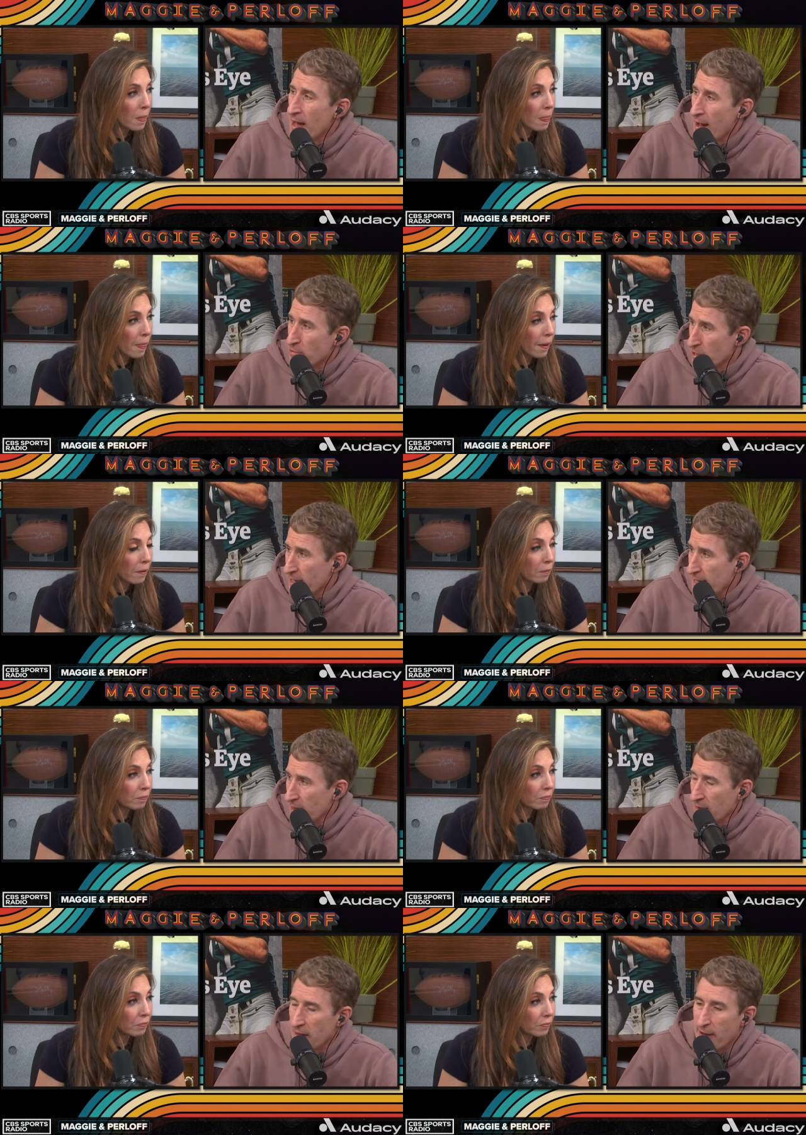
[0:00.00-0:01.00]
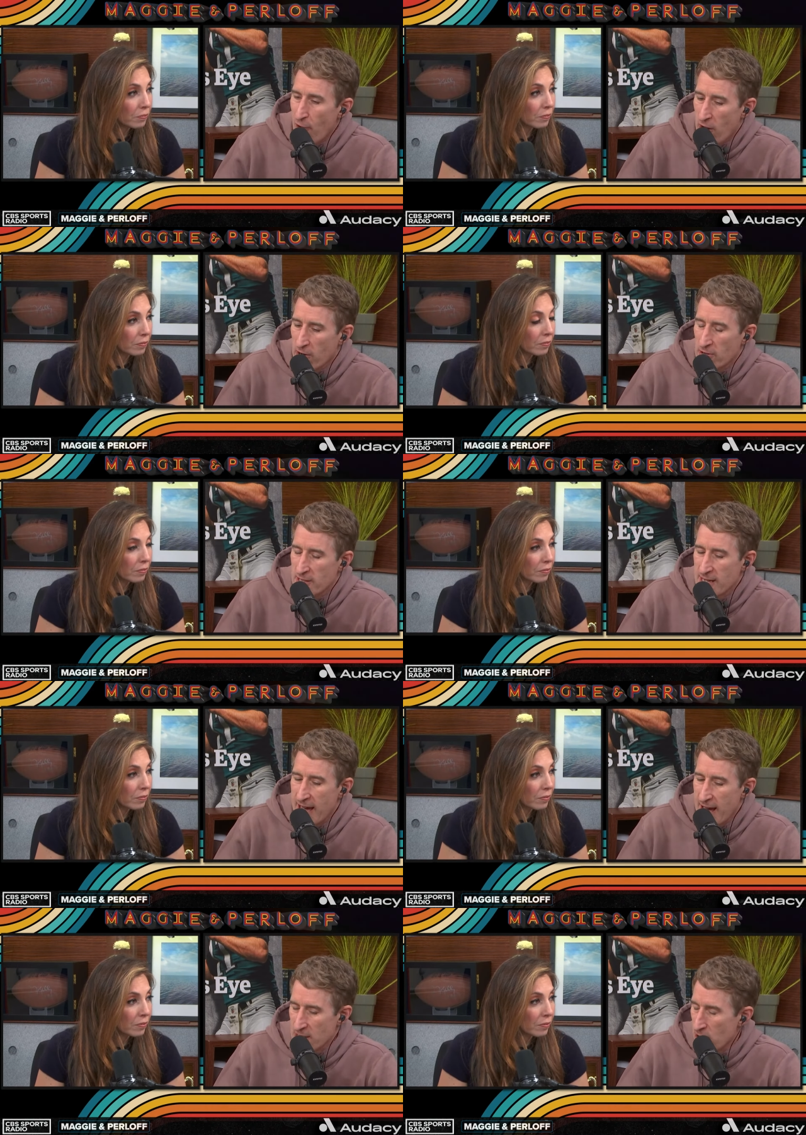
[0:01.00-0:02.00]
Speaker 1: I was looking at LIV articles
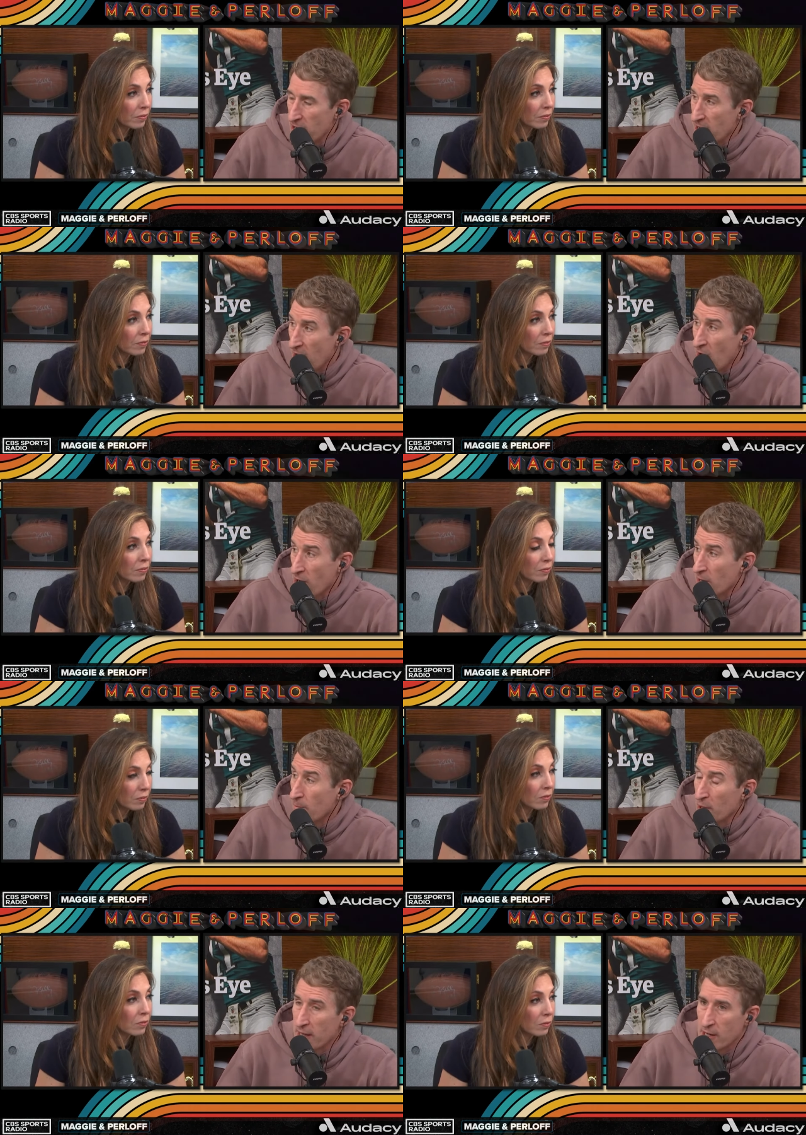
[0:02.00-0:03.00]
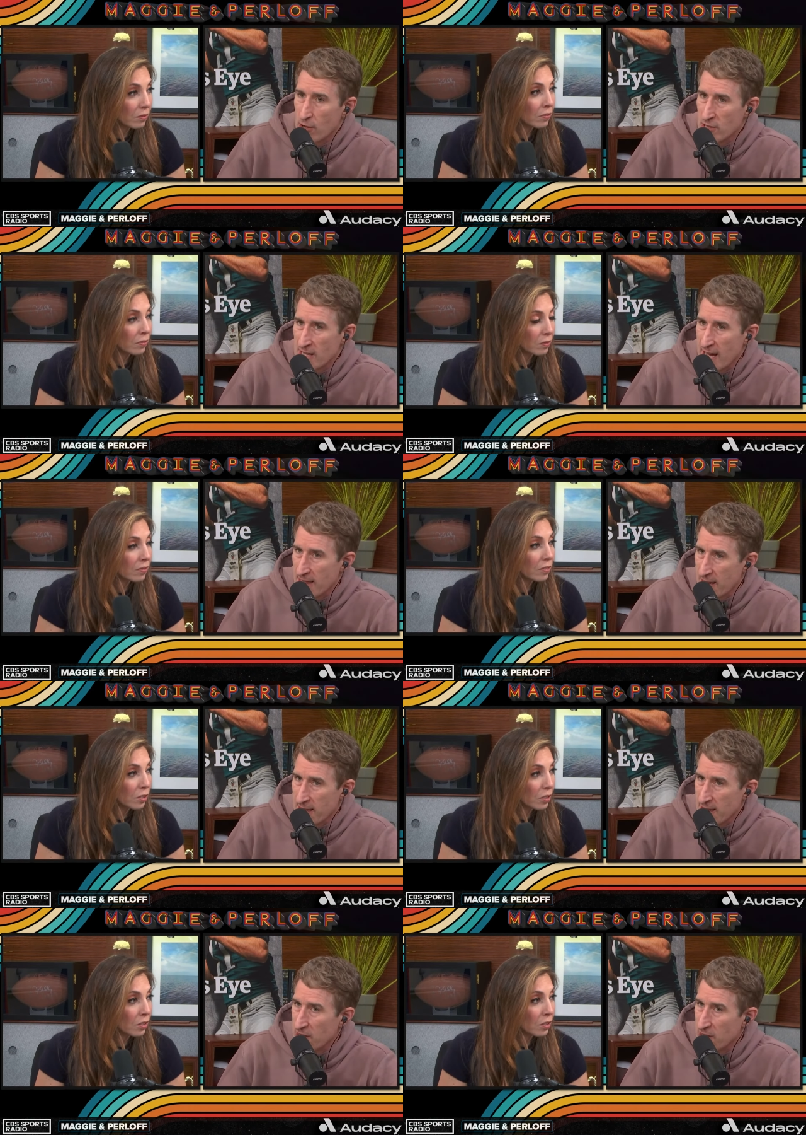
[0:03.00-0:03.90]
today. I saw an article in Politico saying that